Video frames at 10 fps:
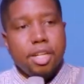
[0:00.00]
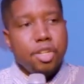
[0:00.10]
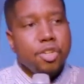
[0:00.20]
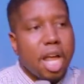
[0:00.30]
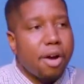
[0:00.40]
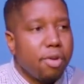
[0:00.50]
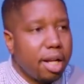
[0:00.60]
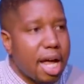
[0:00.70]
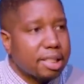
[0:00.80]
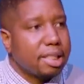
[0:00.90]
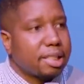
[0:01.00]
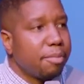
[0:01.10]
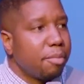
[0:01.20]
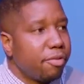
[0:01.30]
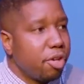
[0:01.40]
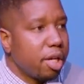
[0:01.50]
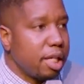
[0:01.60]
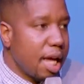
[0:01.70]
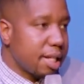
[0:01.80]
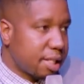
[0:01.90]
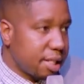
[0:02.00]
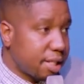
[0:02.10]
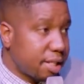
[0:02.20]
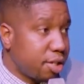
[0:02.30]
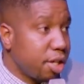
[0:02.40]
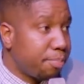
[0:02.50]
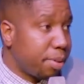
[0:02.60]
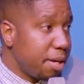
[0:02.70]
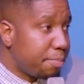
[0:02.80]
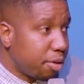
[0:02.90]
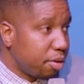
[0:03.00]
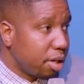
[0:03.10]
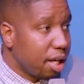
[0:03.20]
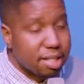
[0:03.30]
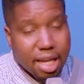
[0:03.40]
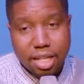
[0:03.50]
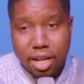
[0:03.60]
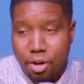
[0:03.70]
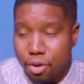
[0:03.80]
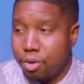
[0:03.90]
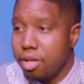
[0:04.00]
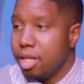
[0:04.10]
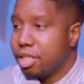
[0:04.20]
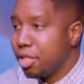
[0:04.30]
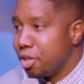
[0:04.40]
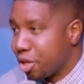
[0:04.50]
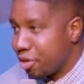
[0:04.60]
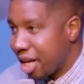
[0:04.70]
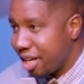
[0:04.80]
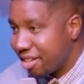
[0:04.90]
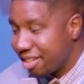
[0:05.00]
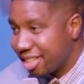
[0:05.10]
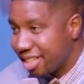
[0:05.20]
Do you not realize that some of your yeses to people is a no to your Creator?